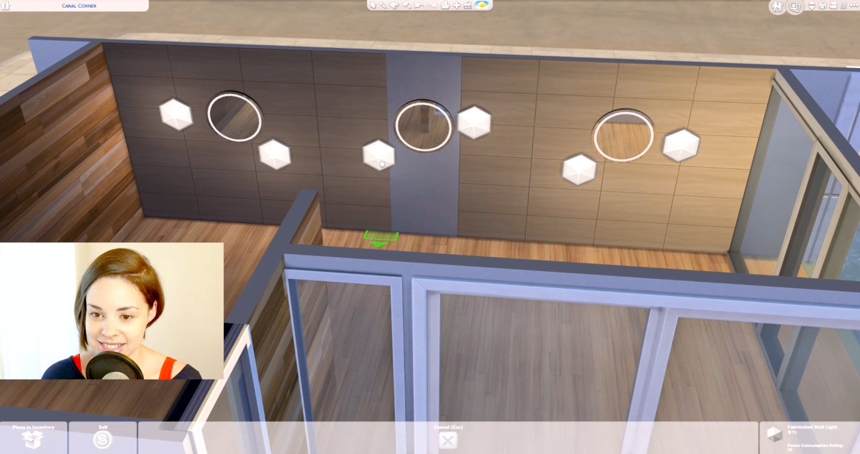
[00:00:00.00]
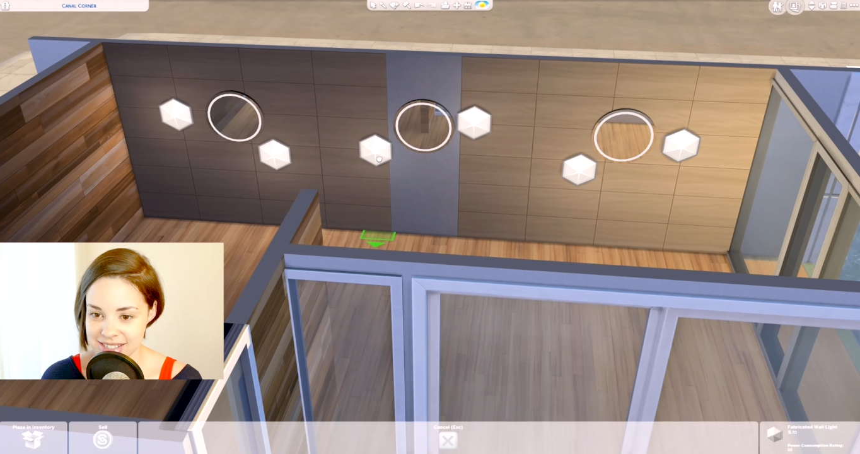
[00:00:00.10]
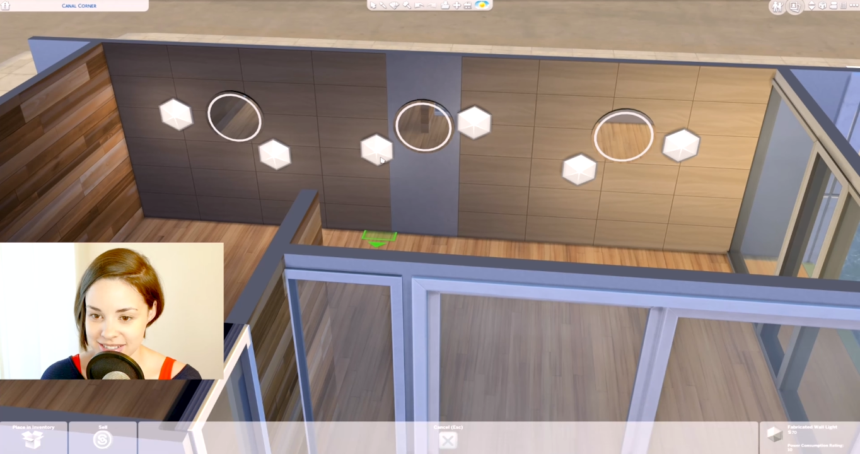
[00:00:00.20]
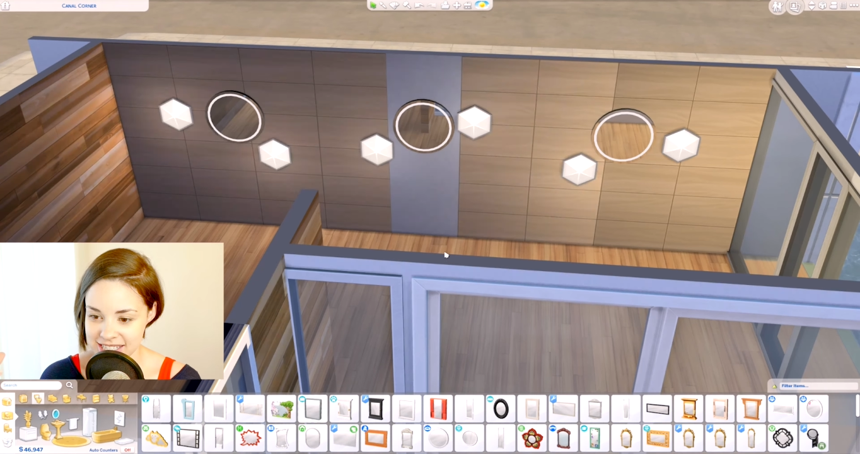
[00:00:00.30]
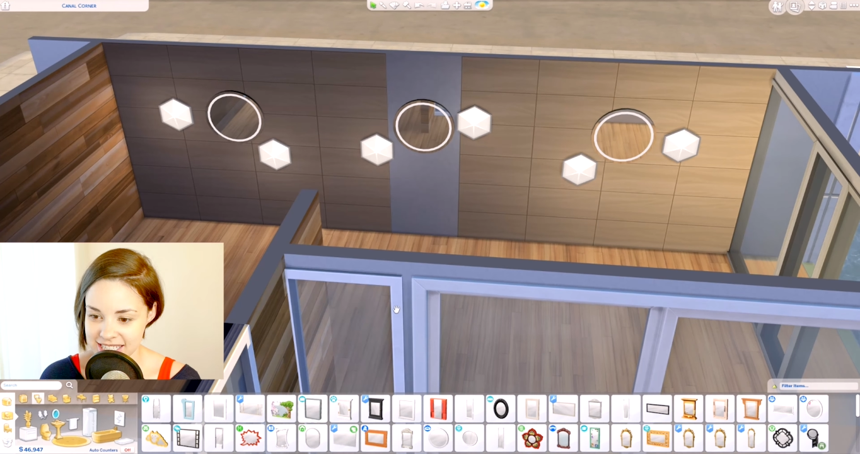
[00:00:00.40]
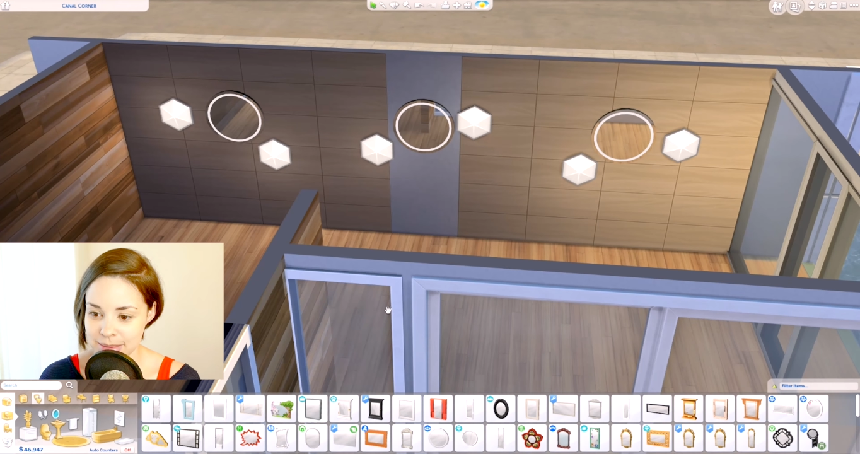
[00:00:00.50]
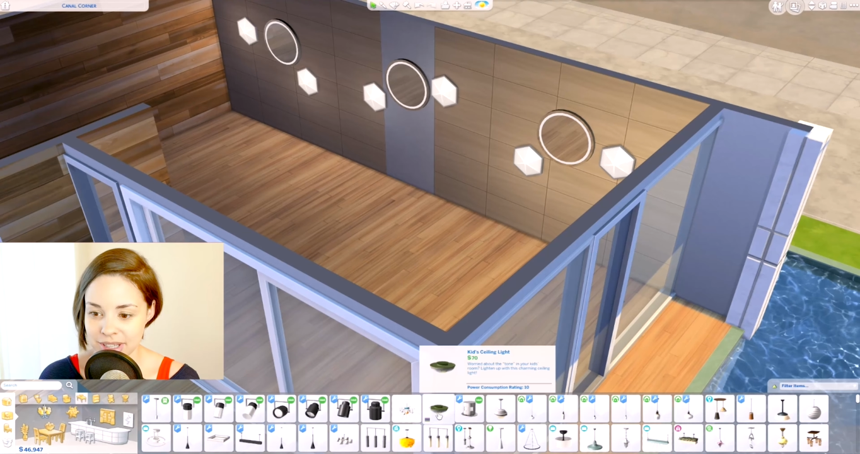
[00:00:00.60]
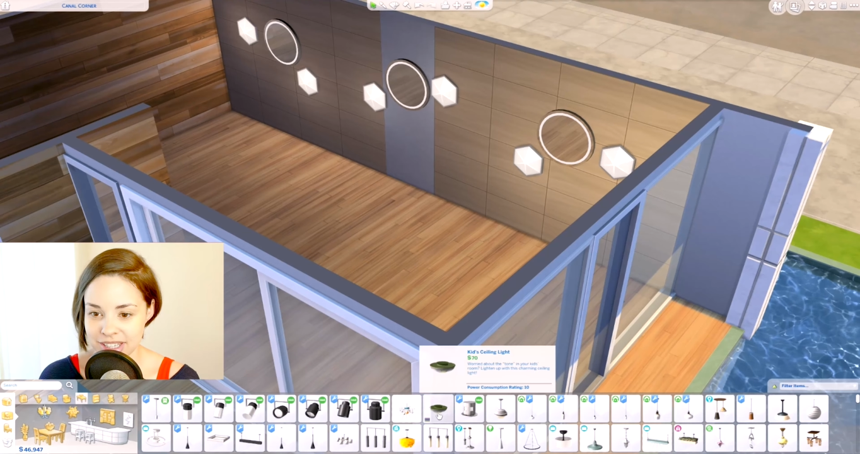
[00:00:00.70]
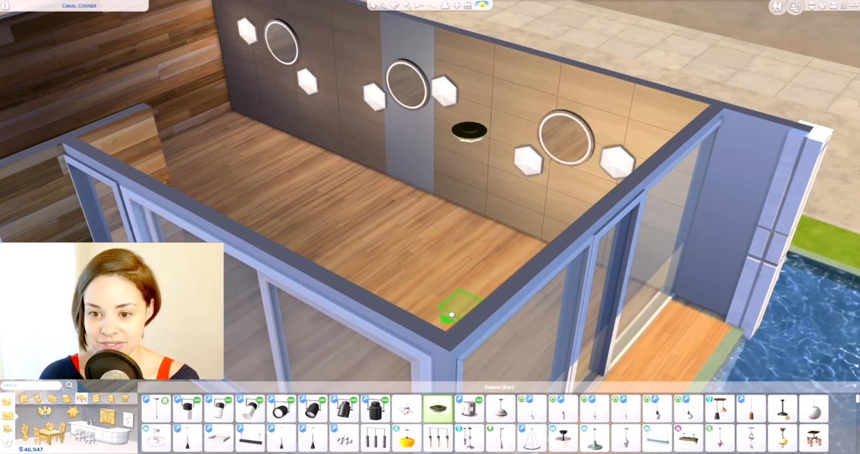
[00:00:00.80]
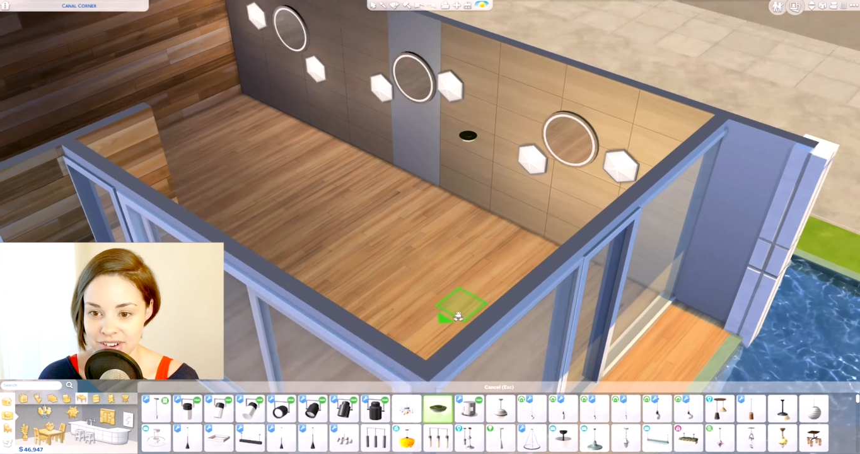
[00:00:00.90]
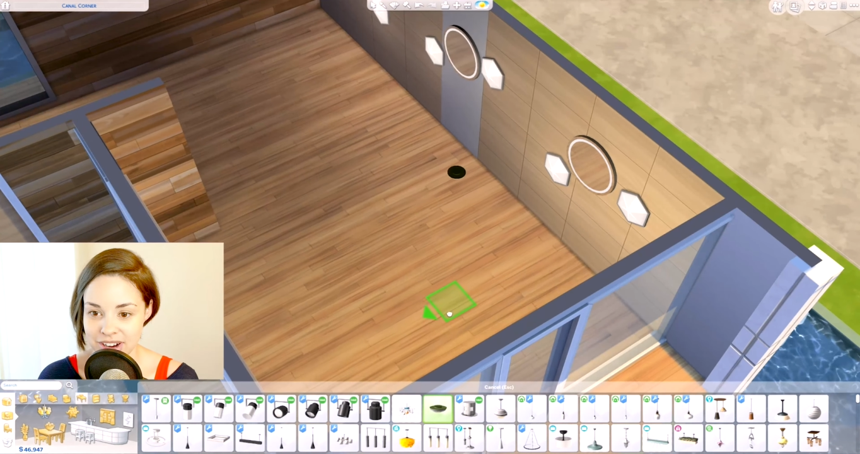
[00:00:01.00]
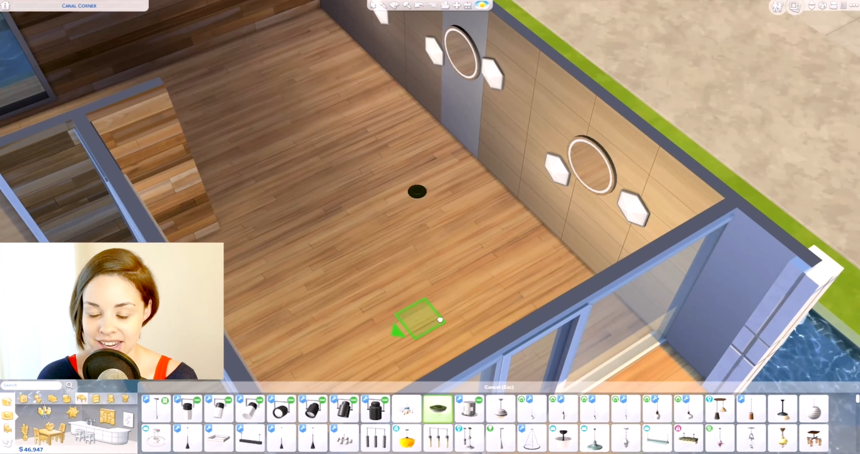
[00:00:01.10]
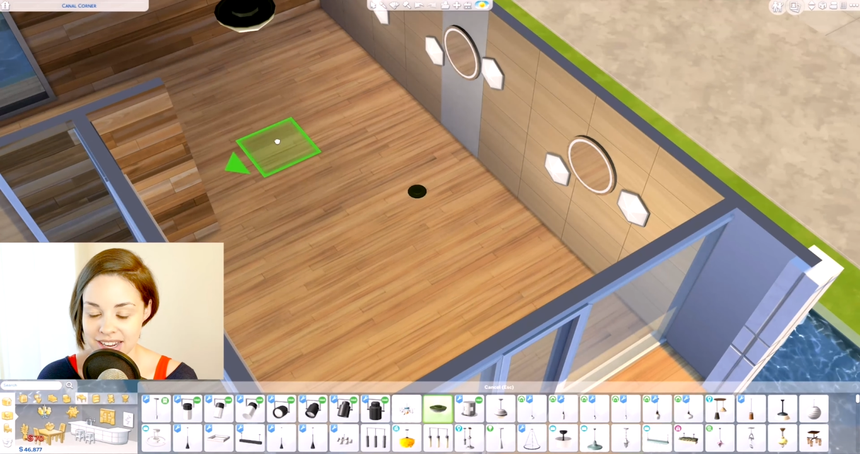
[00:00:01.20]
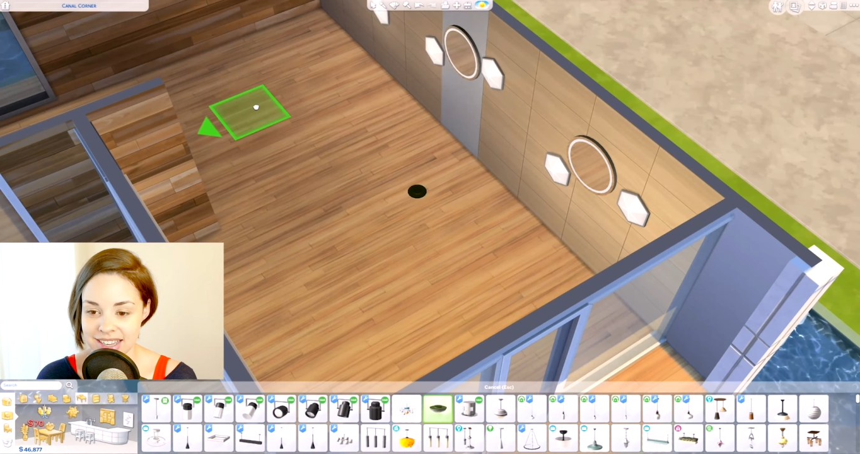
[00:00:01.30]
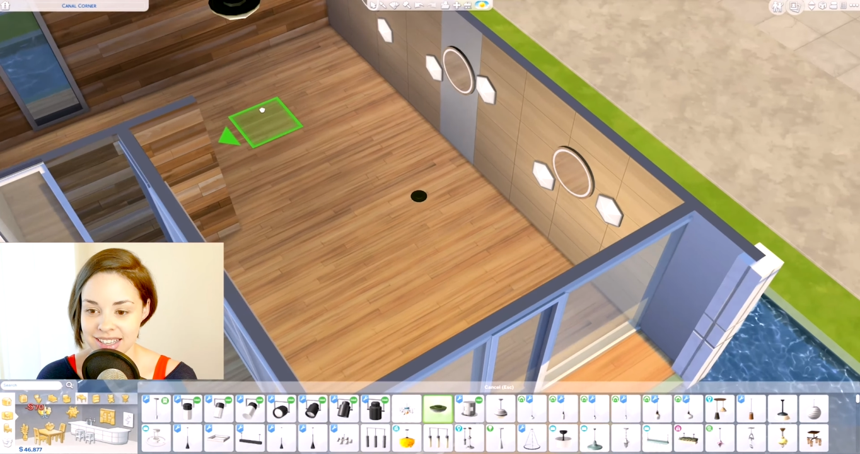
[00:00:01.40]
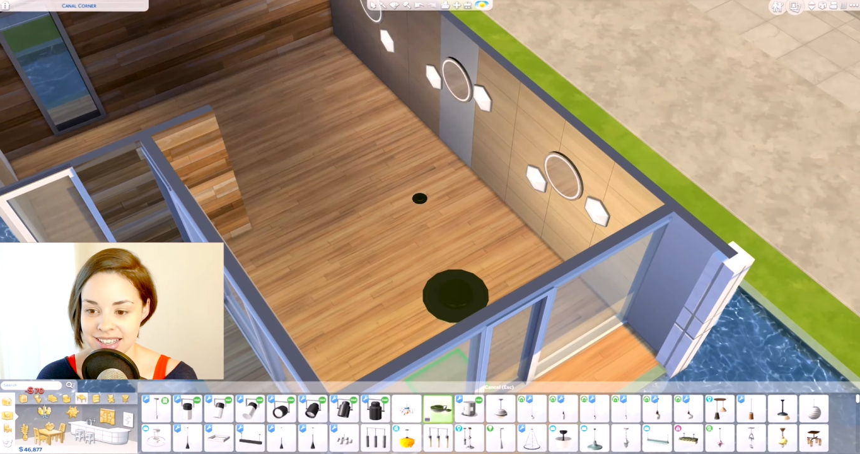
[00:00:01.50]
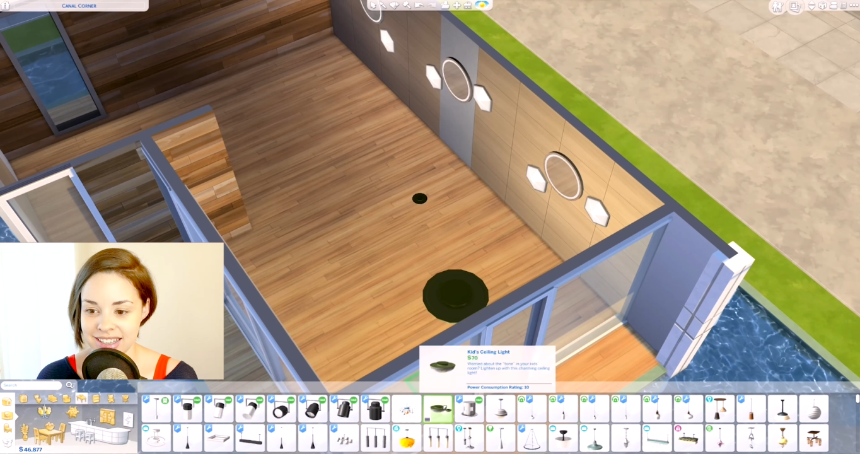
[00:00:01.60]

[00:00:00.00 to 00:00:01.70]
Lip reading: it seemed like a very